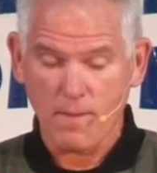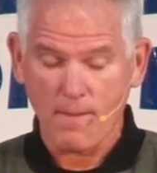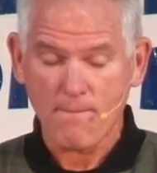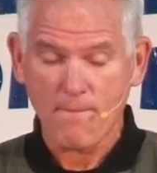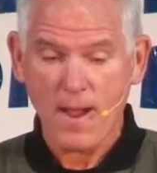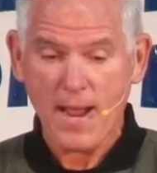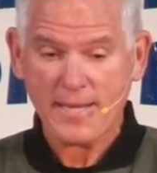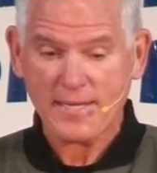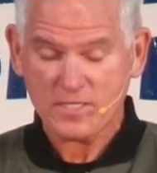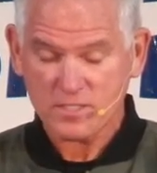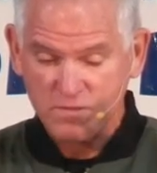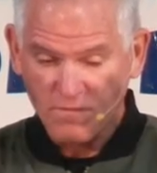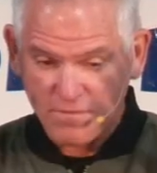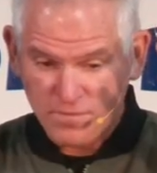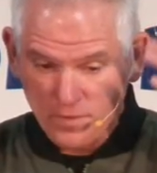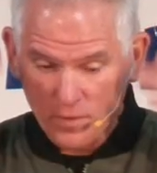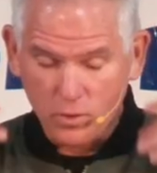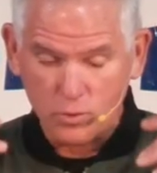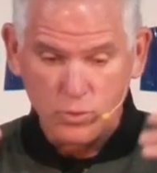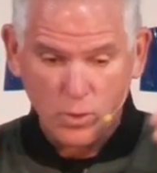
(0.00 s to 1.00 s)
mind is
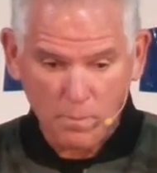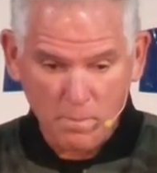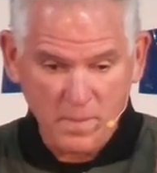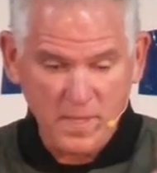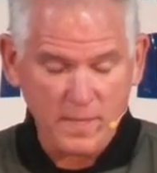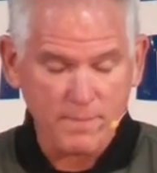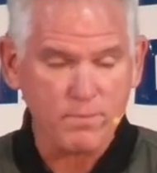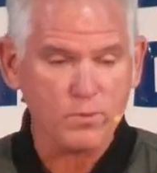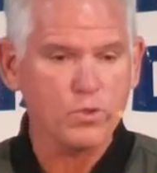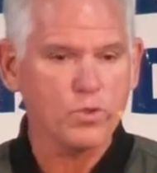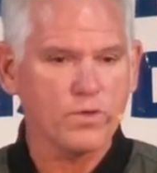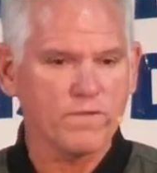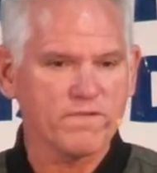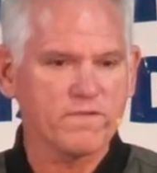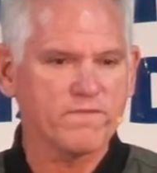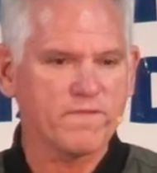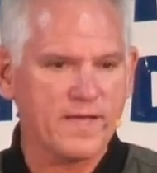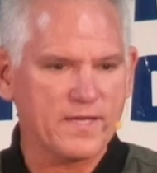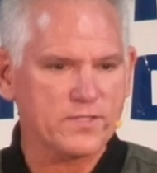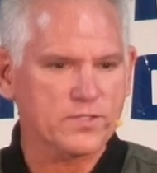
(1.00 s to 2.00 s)
filled with people who have
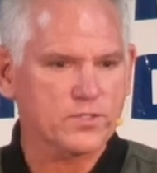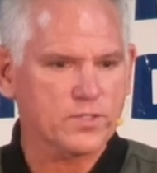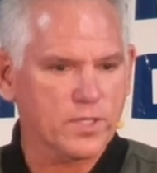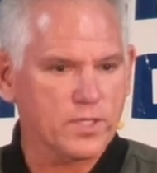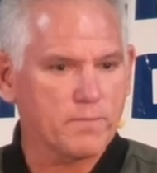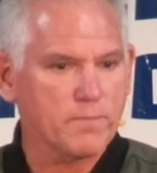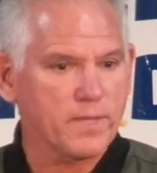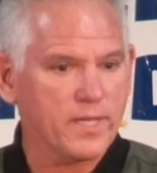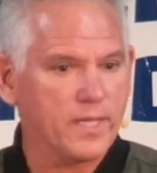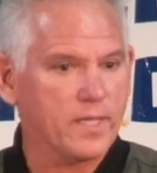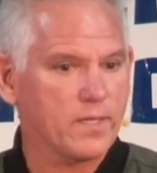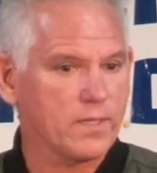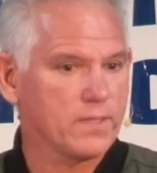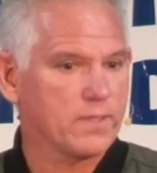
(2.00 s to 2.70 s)
invested in me.